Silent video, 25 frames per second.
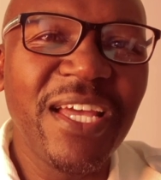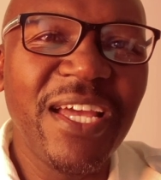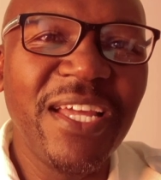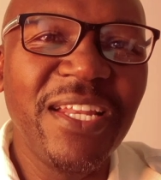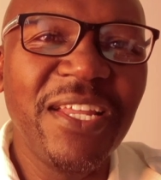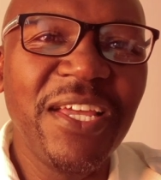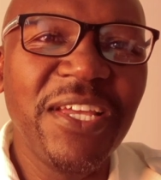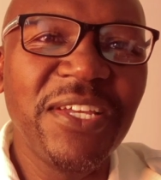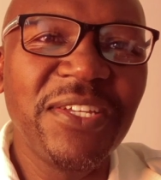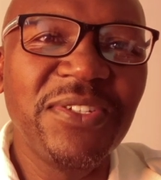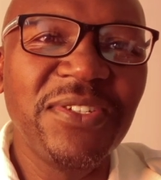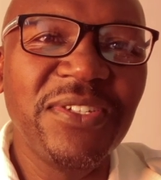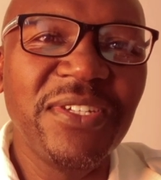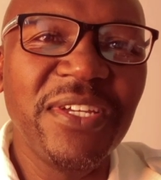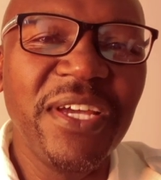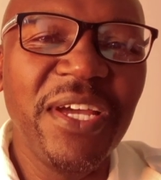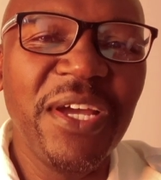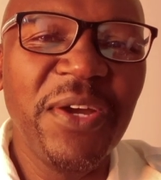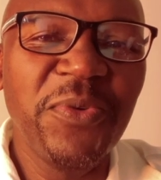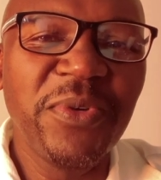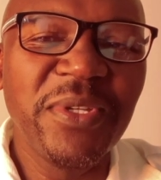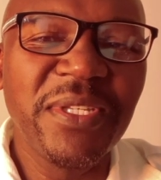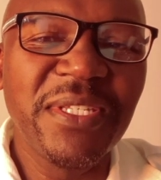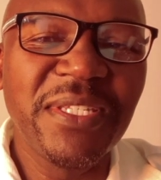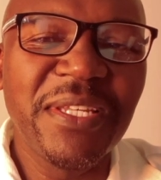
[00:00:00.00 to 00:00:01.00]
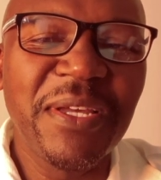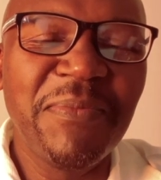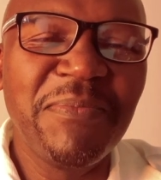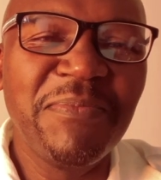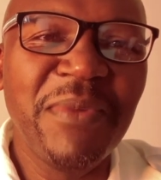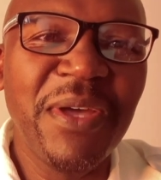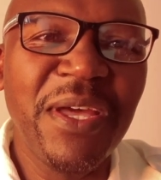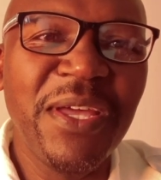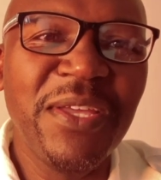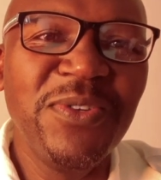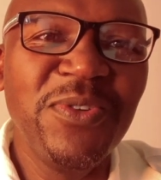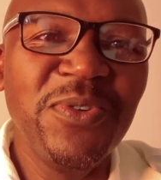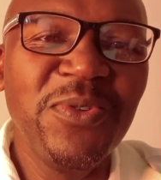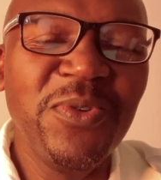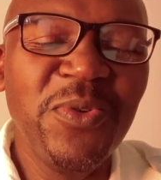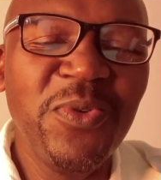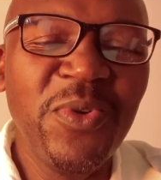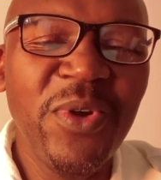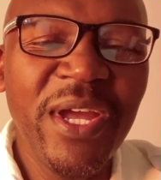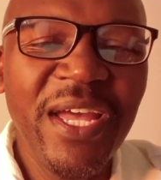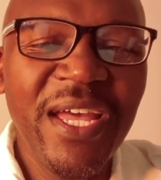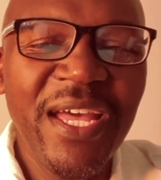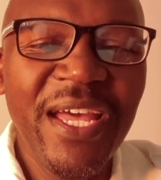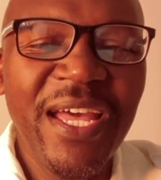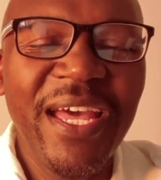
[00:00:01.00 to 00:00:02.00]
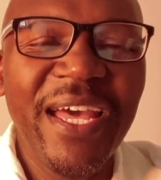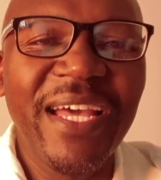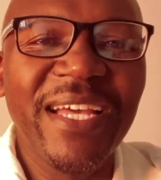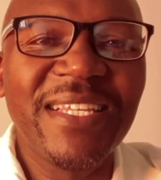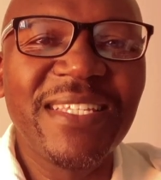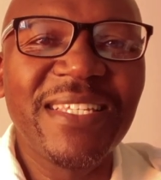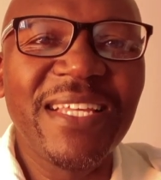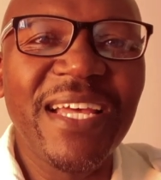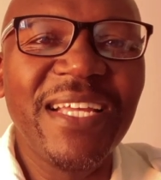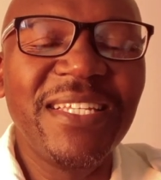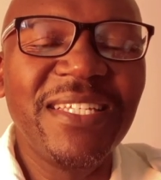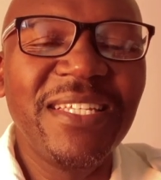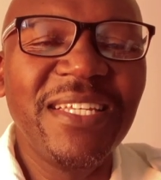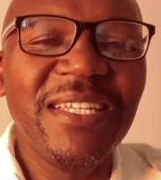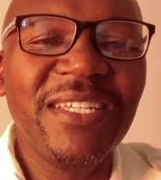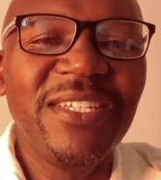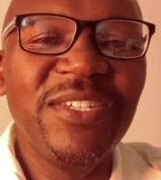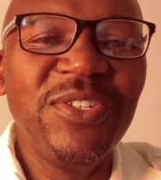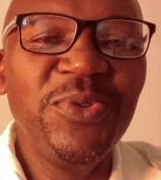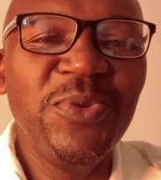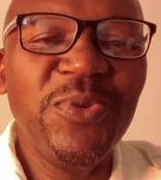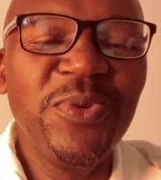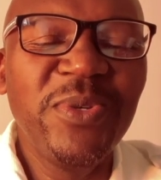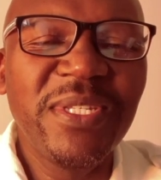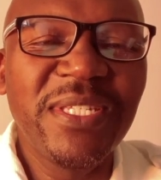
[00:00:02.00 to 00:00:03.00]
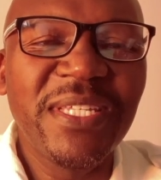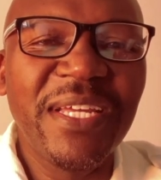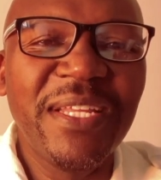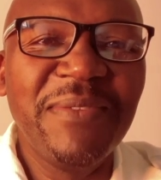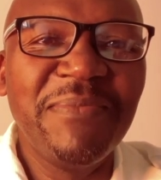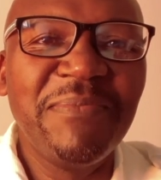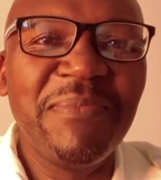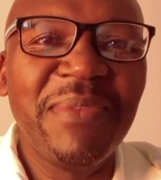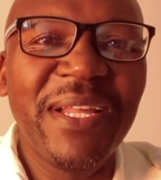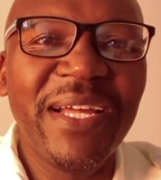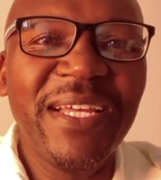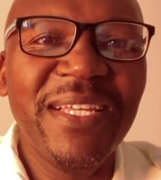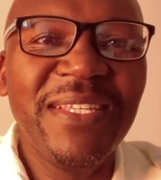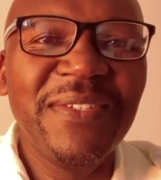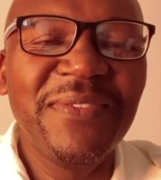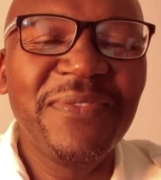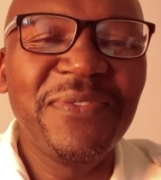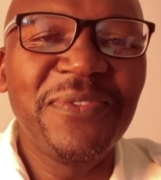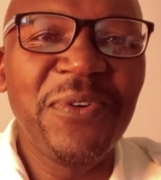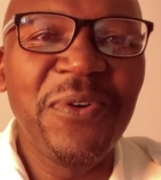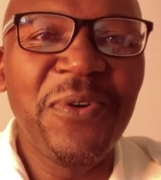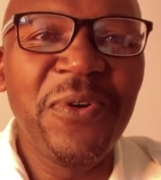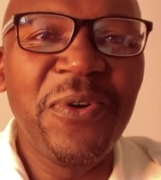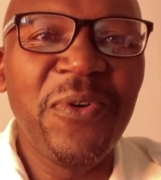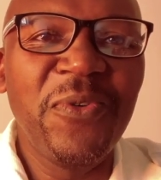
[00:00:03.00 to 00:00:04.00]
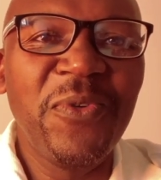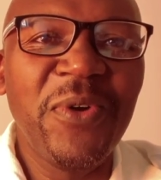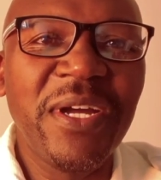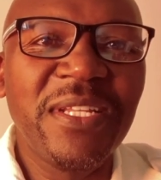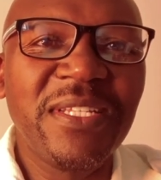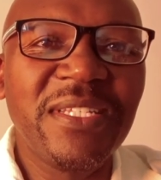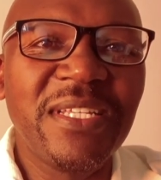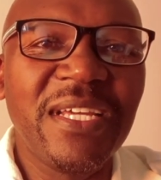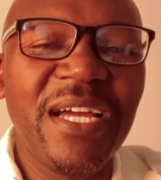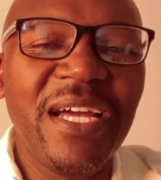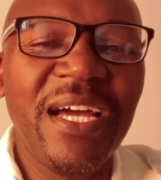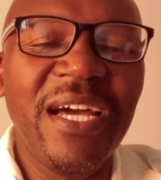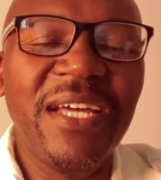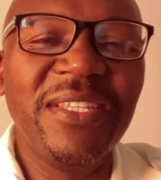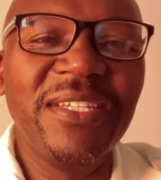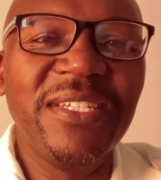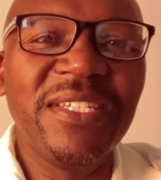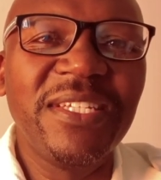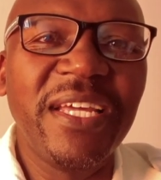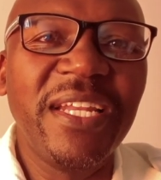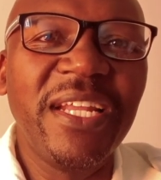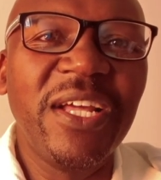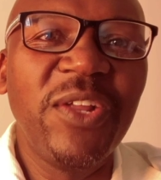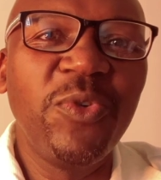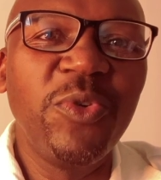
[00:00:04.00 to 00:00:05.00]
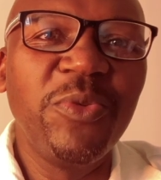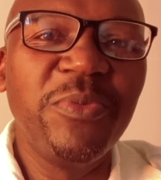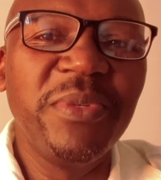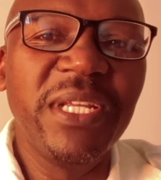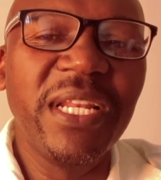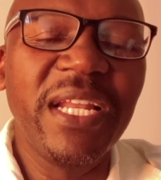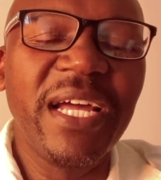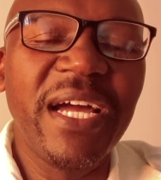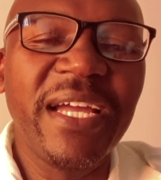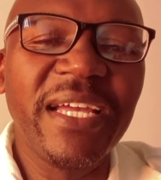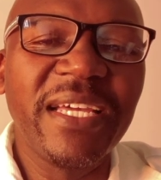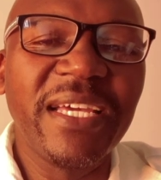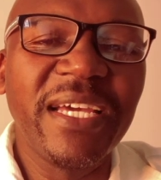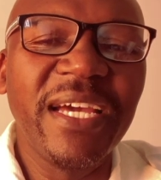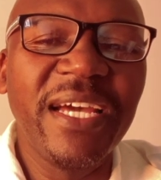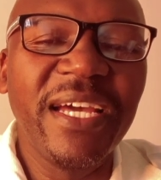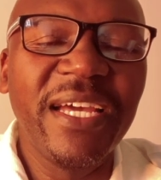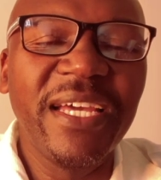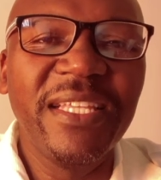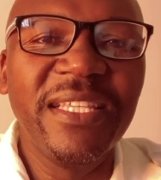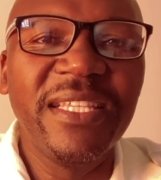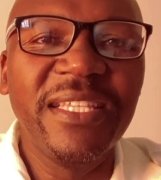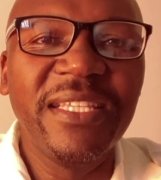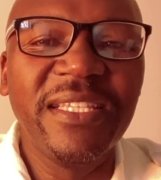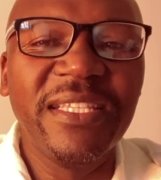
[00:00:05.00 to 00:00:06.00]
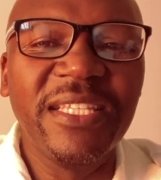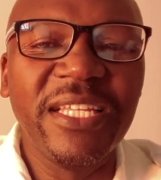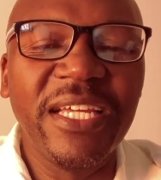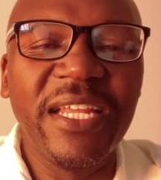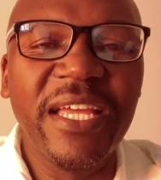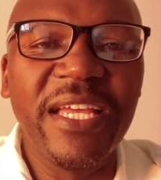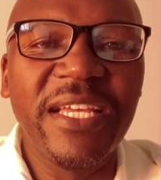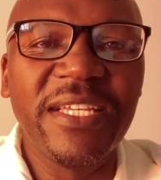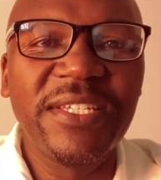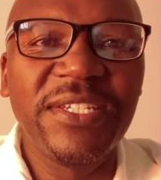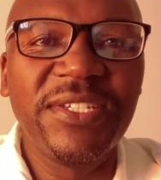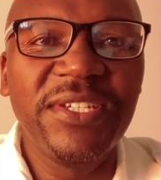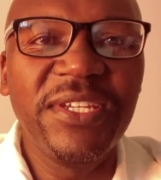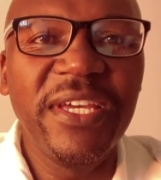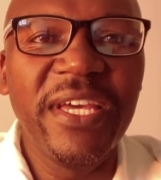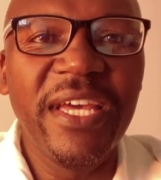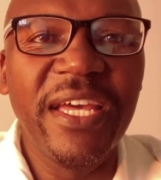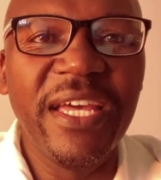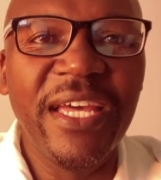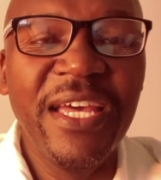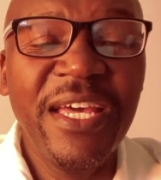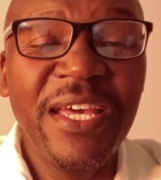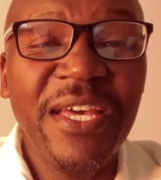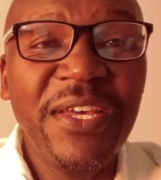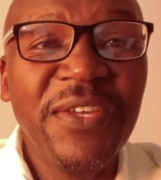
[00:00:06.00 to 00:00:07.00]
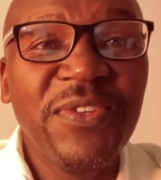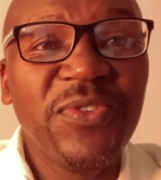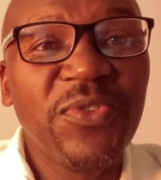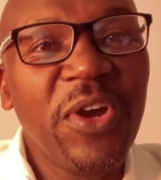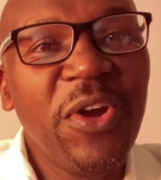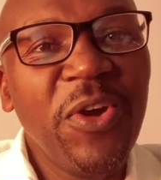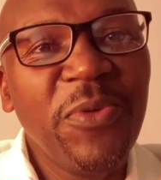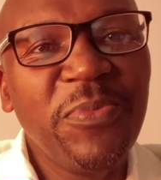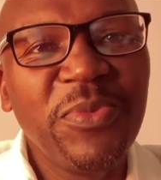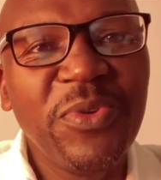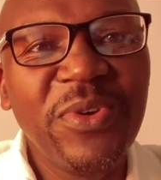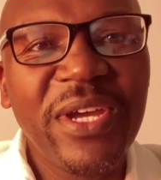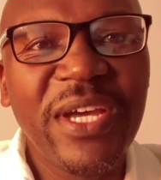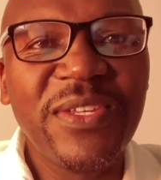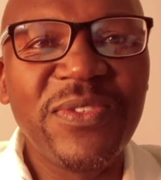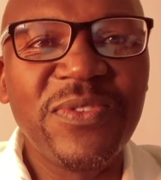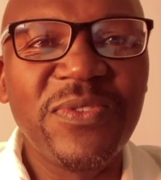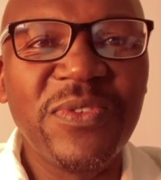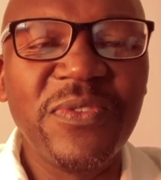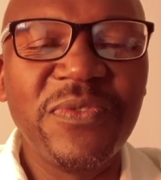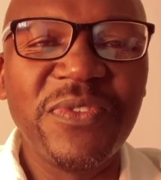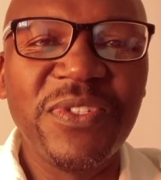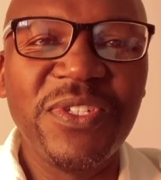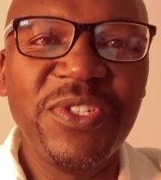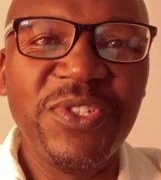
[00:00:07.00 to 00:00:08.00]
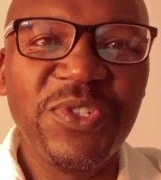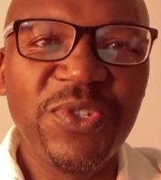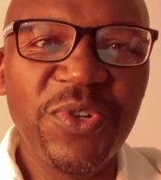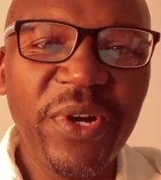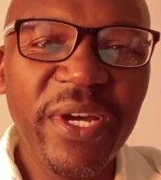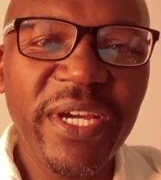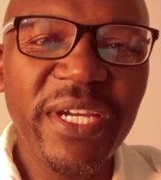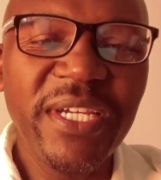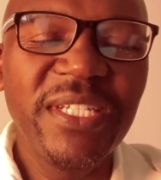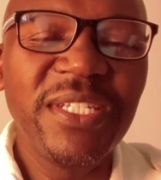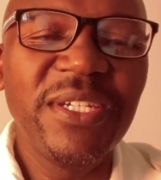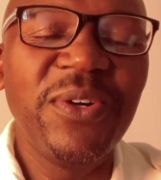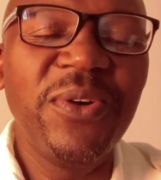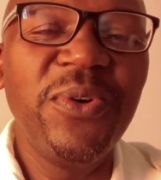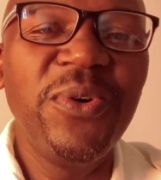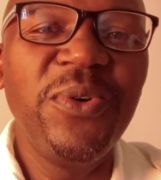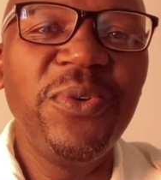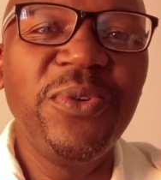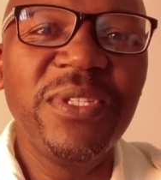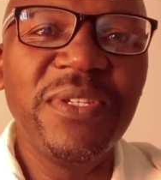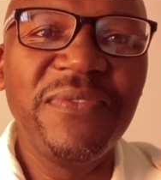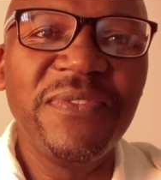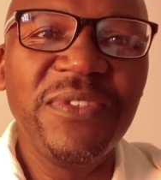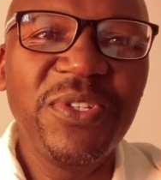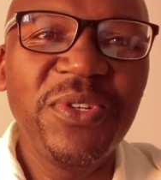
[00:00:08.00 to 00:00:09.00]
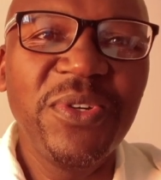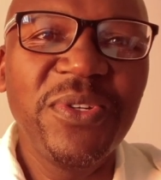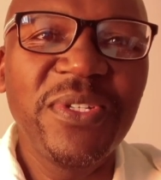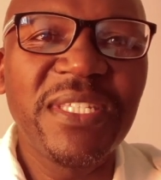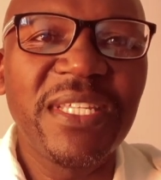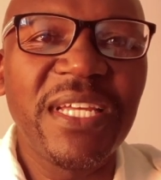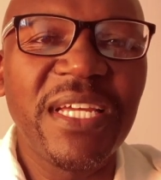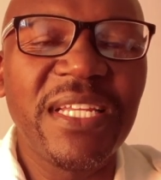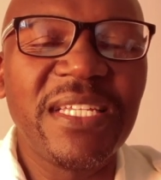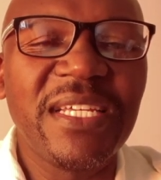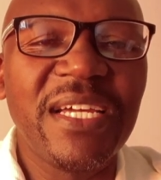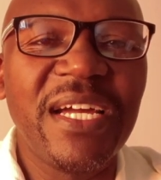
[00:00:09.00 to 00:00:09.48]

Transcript: next year with some new exciting news and plans for what the channel will be like in the next year. So I hope you guys have enjoyed all the videos that